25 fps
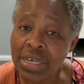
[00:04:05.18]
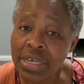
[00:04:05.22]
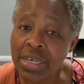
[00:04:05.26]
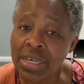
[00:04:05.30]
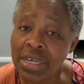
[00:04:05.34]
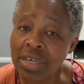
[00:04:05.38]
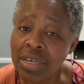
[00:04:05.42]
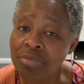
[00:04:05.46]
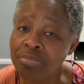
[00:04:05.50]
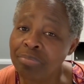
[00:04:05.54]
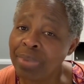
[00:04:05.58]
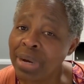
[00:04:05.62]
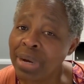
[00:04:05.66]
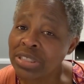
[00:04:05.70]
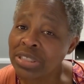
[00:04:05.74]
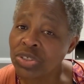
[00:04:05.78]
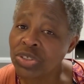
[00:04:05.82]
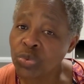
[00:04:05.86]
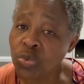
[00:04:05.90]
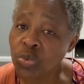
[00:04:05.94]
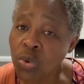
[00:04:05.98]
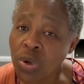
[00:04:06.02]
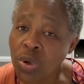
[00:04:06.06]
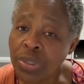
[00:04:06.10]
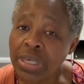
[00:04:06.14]
in parts
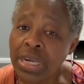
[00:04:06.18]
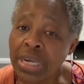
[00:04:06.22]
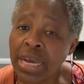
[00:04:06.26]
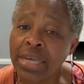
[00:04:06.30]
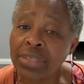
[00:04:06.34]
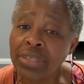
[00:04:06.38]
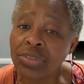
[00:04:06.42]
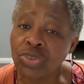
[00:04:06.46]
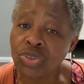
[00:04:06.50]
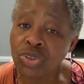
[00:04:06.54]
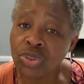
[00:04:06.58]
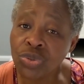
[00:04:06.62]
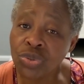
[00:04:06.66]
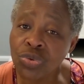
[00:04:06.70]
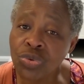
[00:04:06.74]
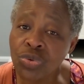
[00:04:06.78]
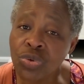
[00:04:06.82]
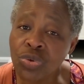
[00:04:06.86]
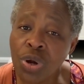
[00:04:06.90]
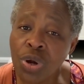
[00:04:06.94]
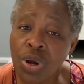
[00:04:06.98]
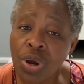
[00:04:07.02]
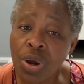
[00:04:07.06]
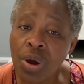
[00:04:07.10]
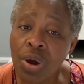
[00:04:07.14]
1 and 2
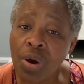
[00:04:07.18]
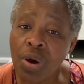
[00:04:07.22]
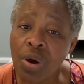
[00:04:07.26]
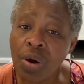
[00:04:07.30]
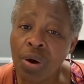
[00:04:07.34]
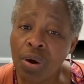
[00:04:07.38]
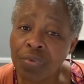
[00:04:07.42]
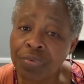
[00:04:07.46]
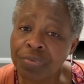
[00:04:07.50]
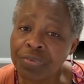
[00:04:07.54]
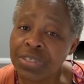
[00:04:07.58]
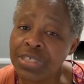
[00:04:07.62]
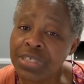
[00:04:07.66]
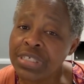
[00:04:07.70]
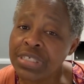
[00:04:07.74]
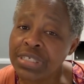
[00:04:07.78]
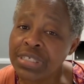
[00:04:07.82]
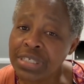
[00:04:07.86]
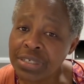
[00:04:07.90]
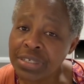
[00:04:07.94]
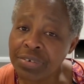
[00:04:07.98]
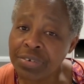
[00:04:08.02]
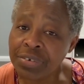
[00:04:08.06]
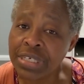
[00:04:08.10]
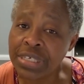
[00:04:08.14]
of this
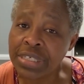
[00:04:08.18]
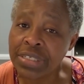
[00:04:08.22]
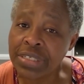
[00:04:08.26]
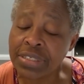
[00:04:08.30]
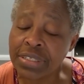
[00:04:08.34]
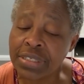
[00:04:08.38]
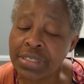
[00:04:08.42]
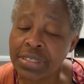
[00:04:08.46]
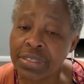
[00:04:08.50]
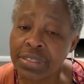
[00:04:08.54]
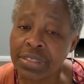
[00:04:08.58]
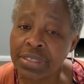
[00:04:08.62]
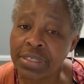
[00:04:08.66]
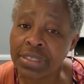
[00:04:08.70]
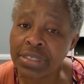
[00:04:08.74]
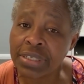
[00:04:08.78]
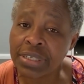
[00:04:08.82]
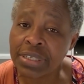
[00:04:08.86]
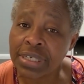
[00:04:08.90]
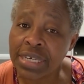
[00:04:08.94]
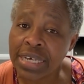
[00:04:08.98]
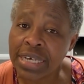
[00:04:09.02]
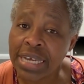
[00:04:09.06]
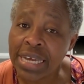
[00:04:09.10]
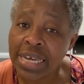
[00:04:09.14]
series.
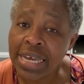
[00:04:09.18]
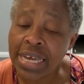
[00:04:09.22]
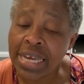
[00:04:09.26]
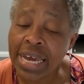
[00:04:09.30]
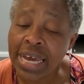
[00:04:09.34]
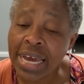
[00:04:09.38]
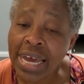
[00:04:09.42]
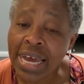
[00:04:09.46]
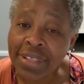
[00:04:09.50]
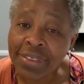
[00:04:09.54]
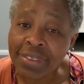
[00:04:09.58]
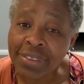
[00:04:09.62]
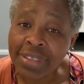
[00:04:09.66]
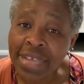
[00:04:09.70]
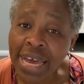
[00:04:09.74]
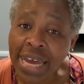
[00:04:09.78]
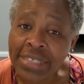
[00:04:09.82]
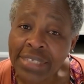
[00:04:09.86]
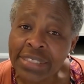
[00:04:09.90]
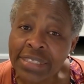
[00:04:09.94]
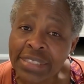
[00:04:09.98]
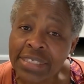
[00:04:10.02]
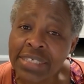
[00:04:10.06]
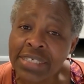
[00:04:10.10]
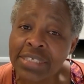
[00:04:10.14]
And
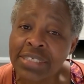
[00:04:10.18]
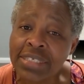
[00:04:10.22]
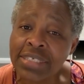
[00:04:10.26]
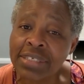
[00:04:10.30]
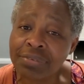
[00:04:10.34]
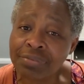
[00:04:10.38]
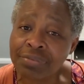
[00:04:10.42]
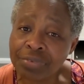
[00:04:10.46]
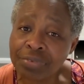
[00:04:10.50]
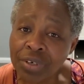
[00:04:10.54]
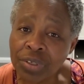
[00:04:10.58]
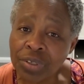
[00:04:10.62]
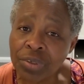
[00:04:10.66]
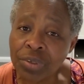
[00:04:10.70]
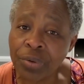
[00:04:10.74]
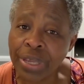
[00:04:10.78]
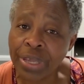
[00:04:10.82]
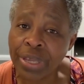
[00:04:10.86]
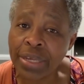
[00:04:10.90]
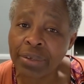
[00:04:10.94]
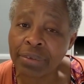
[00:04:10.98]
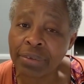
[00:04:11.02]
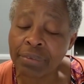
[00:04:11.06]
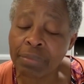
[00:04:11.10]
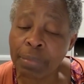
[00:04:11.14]
that is the
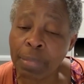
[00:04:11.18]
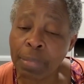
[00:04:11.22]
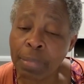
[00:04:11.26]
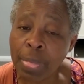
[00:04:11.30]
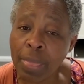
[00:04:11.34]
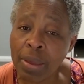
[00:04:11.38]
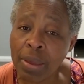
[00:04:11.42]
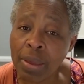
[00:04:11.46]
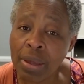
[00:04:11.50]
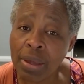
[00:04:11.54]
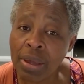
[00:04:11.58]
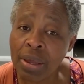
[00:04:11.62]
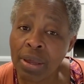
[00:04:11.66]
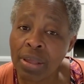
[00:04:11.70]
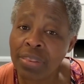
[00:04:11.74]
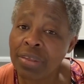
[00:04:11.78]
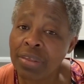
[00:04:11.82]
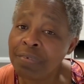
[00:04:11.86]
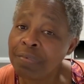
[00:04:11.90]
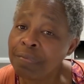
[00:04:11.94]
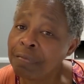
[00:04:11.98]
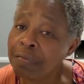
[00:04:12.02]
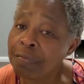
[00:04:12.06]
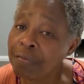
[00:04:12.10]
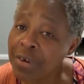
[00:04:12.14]
following. The
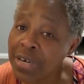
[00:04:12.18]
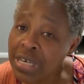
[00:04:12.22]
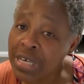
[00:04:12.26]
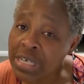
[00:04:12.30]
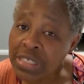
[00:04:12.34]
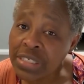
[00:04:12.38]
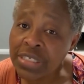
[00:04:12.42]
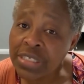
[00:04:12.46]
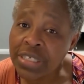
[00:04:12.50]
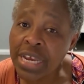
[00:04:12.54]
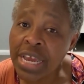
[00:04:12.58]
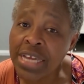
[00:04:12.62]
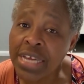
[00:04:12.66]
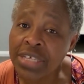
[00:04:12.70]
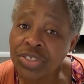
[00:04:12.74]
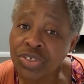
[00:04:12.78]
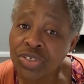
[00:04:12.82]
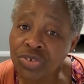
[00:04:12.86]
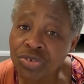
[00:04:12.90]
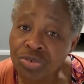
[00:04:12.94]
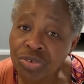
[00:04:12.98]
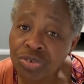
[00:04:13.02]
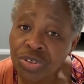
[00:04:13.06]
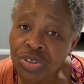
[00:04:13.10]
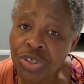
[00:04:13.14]
first
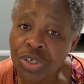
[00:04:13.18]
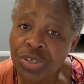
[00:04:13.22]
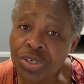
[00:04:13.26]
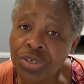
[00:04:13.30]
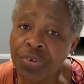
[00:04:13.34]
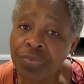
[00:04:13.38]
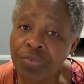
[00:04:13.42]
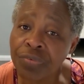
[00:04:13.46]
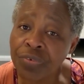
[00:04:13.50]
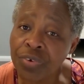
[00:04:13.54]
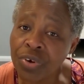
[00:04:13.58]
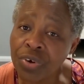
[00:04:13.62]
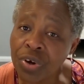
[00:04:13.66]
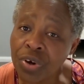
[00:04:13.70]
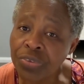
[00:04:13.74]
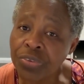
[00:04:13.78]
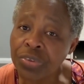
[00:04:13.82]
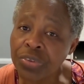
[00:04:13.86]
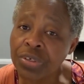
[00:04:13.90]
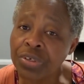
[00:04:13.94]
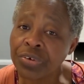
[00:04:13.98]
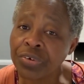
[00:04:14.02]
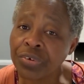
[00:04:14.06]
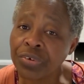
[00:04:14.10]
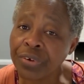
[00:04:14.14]
extrusion of God
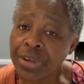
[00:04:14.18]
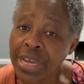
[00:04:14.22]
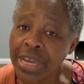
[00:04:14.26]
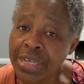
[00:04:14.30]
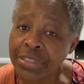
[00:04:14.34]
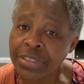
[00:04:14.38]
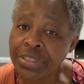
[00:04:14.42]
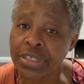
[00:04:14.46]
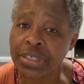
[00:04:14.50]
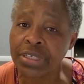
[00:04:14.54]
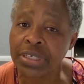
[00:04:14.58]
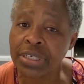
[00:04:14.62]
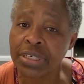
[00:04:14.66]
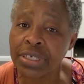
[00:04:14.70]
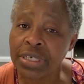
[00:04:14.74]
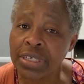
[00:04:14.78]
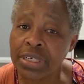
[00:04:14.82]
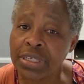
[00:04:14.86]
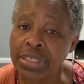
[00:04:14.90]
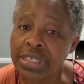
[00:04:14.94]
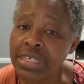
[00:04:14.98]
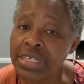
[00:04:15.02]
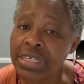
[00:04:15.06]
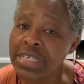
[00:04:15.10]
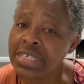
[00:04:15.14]
the Creator,
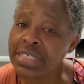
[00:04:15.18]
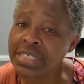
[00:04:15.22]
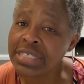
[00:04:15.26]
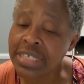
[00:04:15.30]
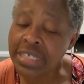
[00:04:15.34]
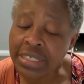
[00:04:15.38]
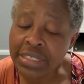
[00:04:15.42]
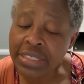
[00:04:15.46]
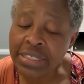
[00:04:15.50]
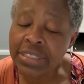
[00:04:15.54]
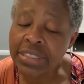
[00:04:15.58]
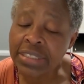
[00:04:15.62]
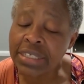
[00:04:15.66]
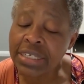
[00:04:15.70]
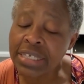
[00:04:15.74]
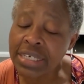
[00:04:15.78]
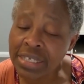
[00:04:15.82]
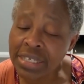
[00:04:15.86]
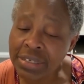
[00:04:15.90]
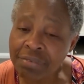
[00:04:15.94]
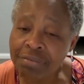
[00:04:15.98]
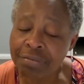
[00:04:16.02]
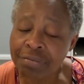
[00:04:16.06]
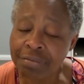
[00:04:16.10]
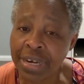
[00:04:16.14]
the eternal,
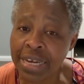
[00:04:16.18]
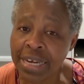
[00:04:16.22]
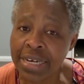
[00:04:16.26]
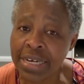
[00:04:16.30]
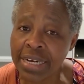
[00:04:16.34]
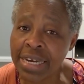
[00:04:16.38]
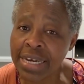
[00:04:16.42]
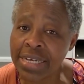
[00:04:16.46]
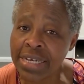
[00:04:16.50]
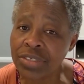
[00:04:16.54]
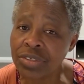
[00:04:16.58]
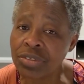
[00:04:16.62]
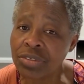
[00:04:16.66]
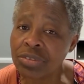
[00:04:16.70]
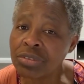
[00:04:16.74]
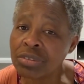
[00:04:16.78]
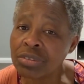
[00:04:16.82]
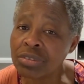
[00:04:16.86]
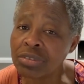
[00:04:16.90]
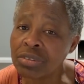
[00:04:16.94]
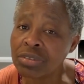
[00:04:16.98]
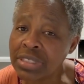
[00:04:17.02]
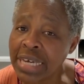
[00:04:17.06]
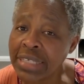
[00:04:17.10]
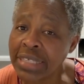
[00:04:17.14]
infinite,
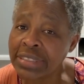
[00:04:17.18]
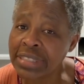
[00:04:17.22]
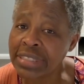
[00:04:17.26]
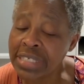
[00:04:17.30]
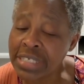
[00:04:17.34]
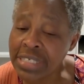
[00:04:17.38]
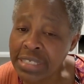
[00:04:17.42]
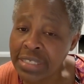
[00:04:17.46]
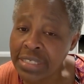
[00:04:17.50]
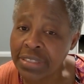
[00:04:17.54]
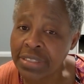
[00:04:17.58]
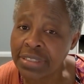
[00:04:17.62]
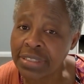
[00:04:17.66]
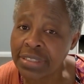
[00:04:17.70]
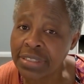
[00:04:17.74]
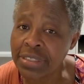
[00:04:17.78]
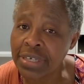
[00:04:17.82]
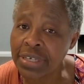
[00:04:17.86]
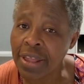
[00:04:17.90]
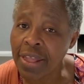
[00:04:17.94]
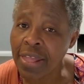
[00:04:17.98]
all that is,